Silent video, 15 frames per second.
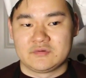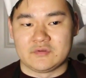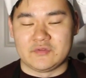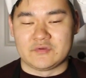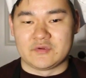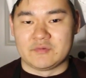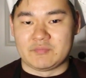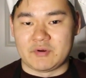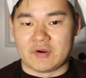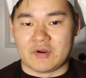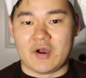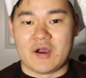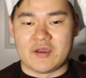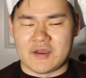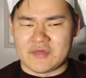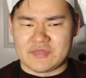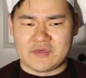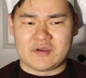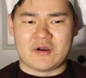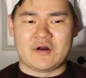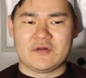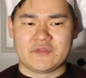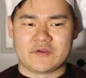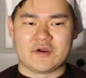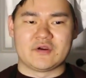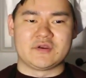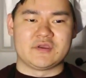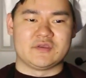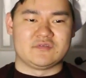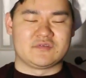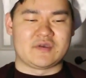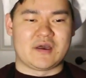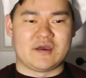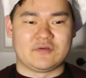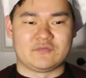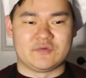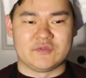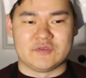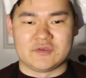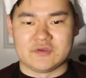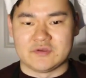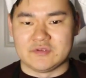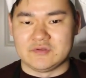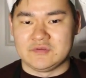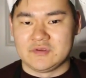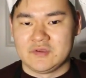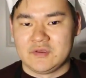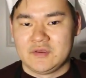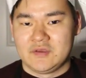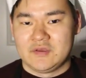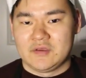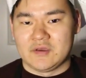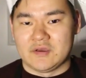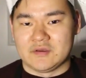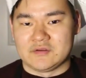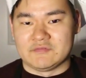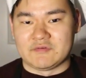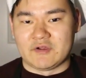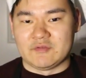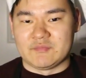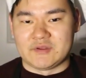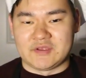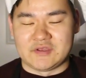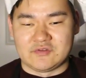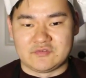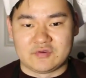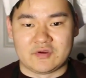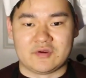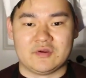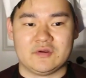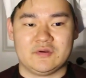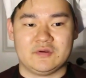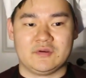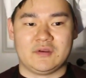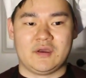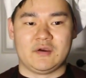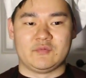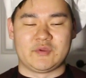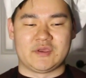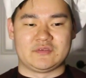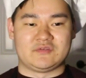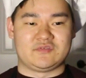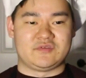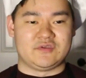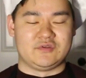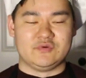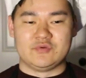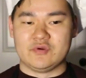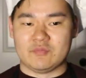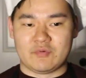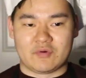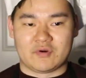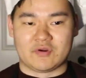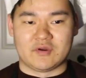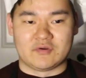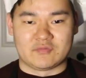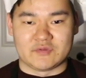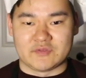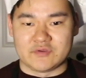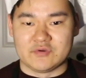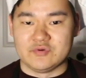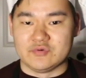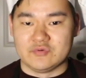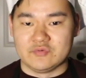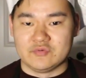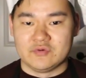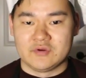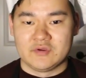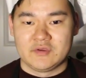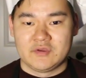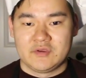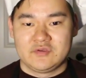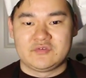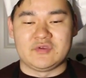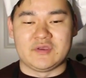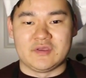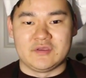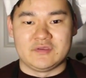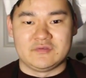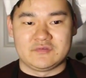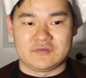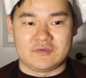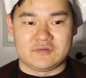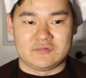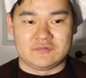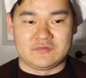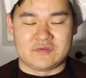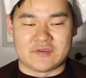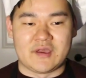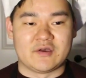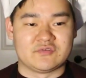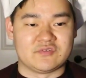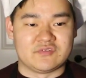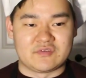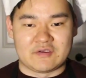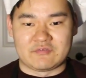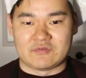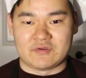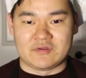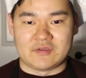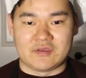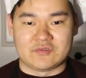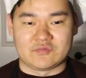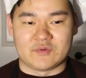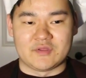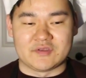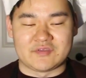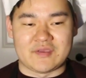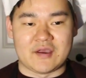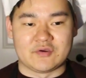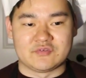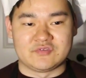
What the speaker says: good part. I think all the Guardians got really good development in turn. We get to see new Gamora, really who she is and seeing how she's different, as well as how